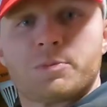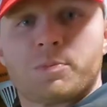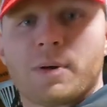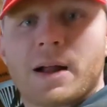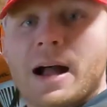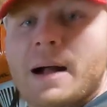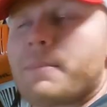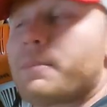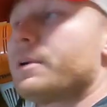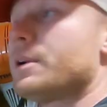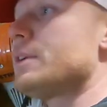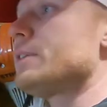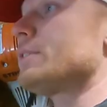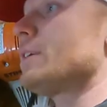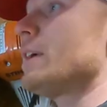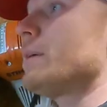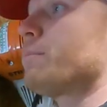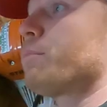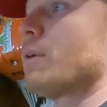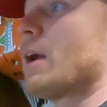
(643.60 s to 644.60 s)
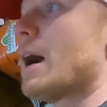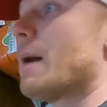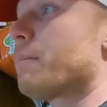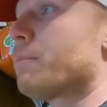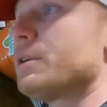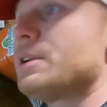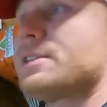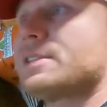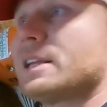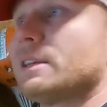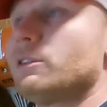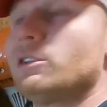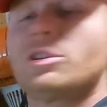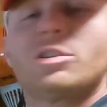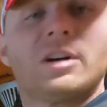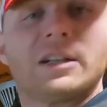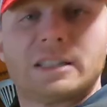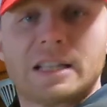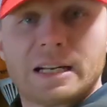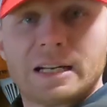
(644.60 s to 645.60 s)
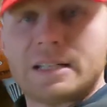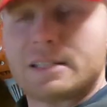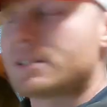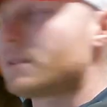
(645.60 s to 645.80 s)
properties. Hit properties that look like they need